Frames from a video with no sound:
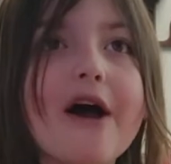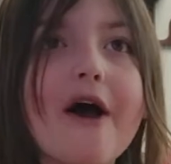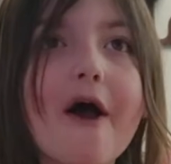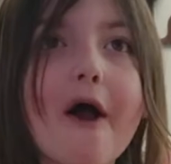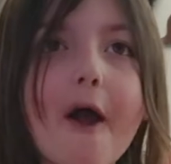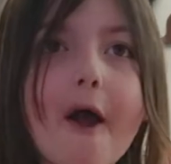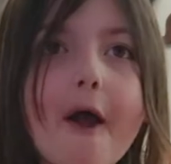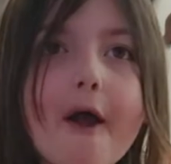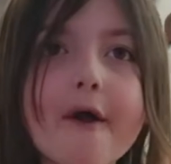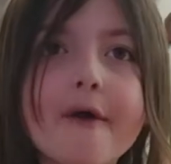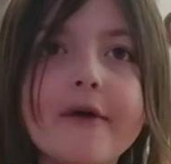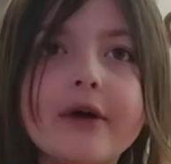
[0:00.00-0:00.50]

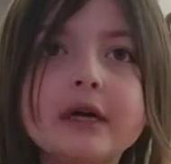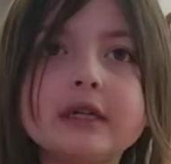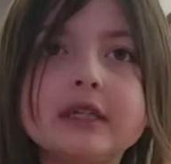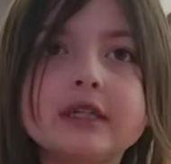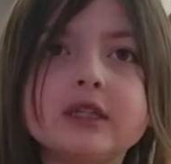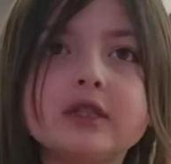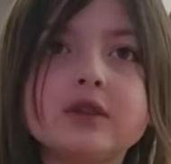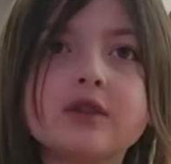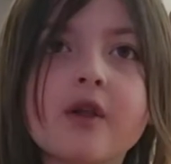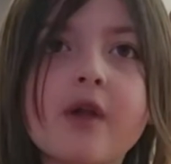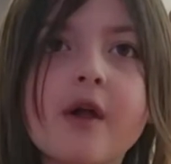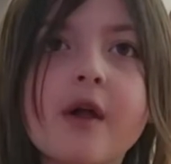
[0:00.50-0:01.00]
Okay, so
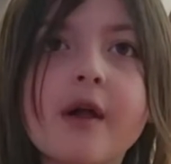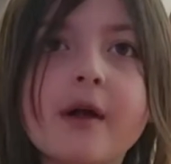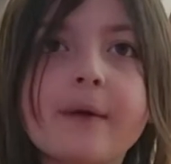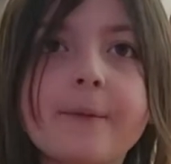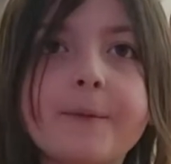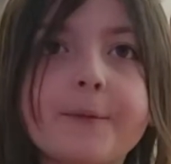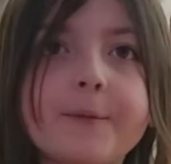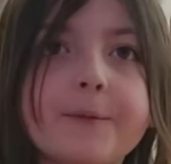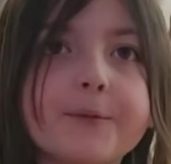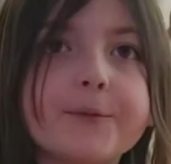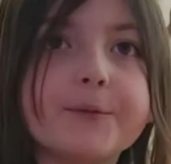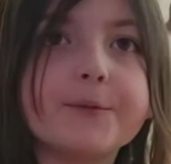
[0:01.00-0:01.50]
we have
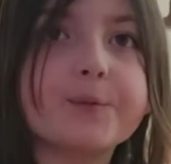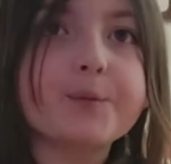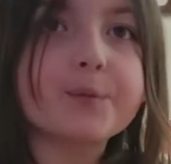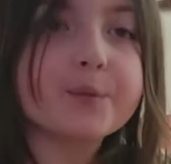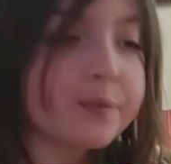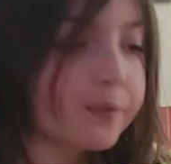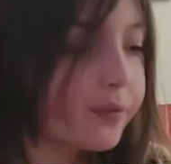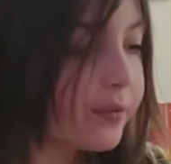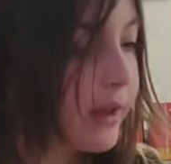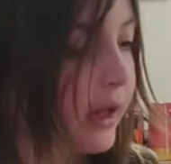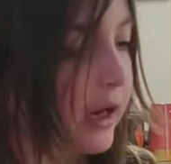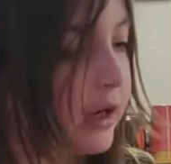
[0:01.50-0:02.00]
minty,
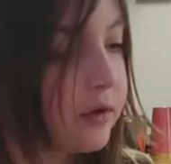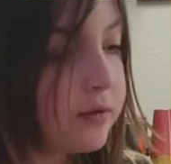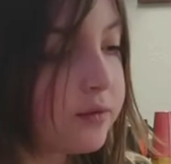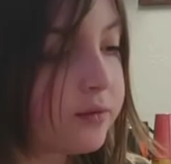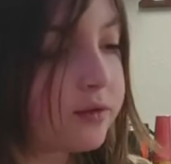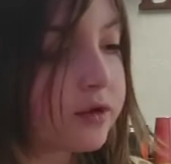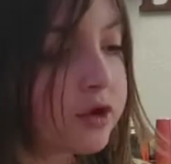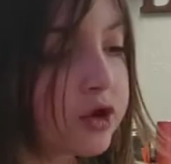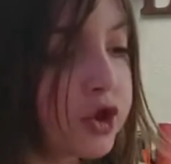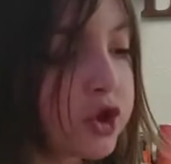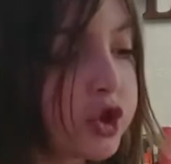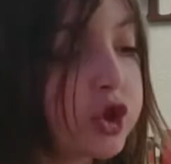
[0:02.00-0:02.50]

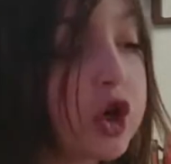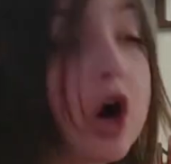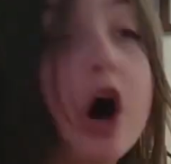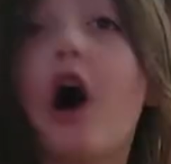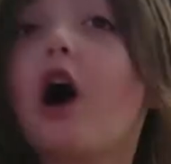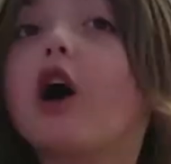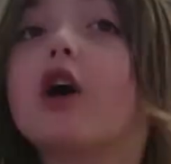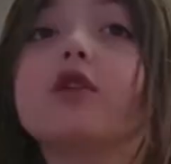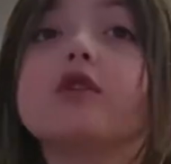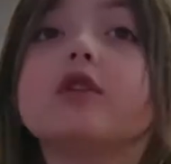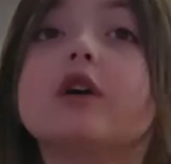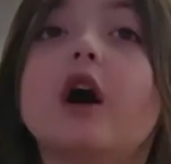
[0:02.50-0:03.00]

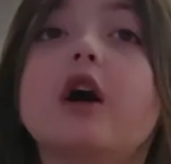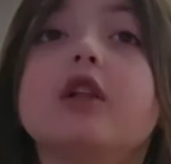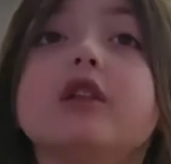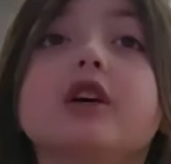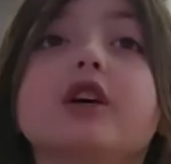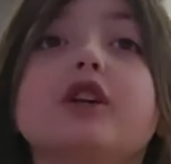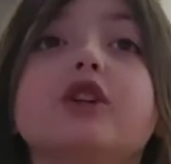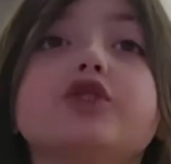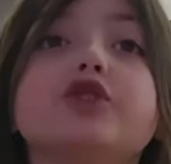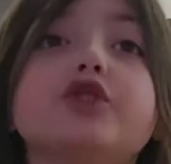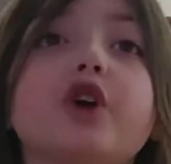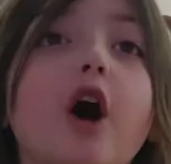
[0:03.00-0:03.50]
chocolate, a
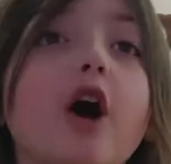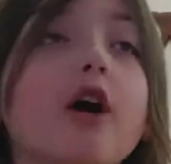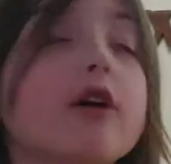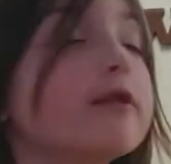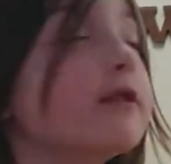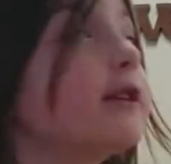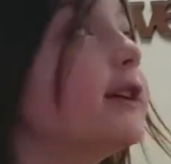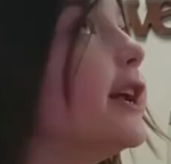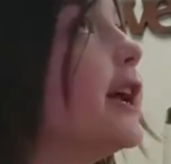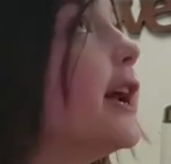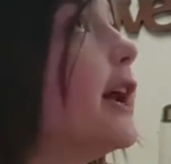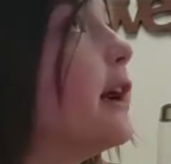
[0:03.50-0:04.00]
little
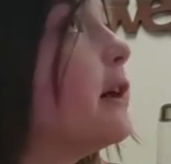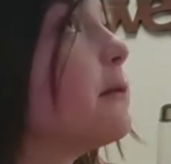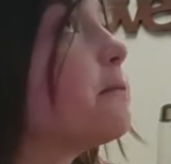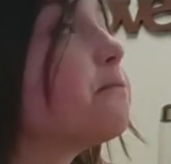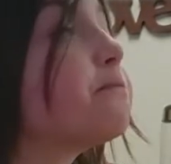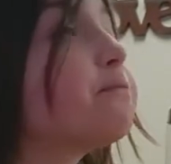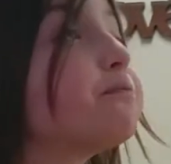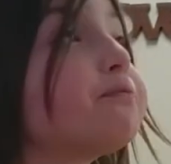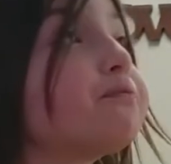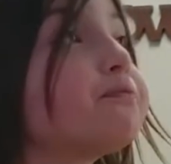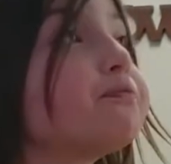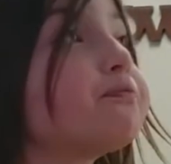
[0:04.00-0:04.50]
chocolatey,
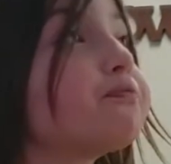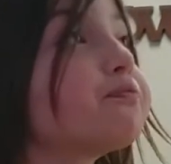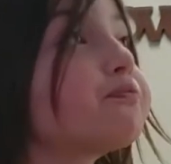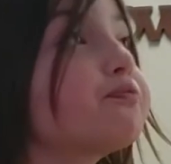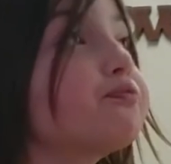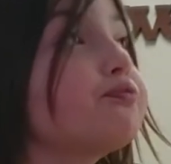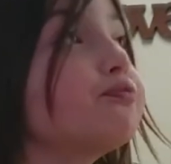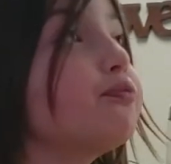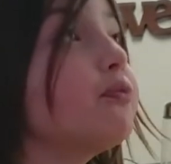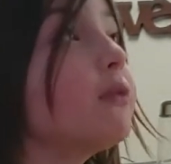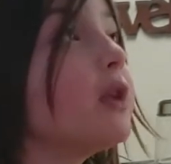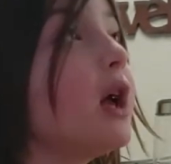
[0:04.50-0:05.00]

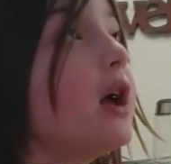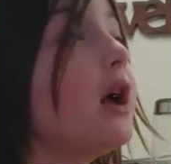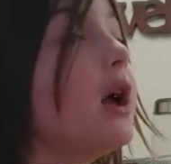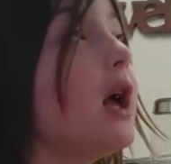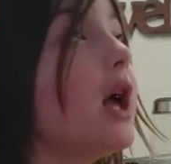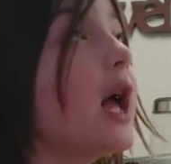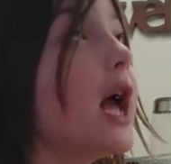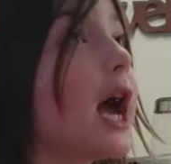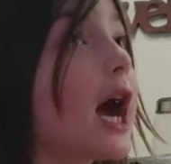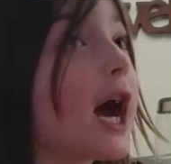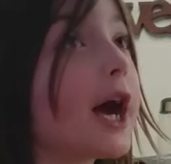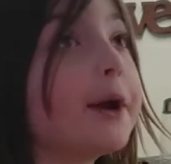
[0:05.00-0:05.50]

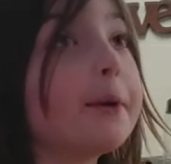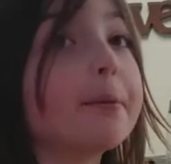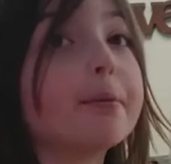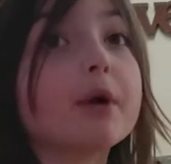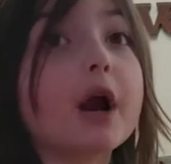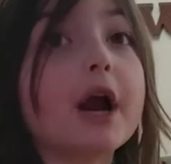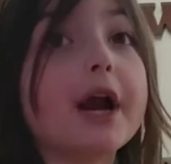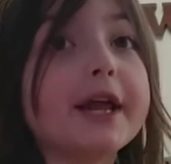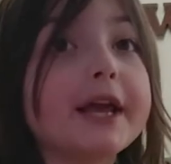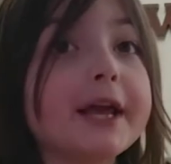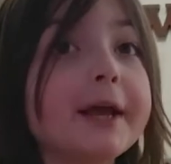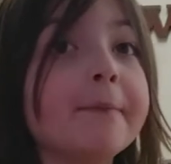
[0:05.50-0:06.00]
and
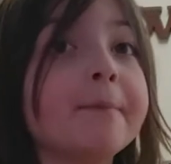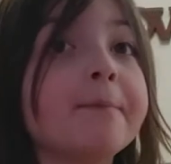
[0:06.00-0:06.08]
bready.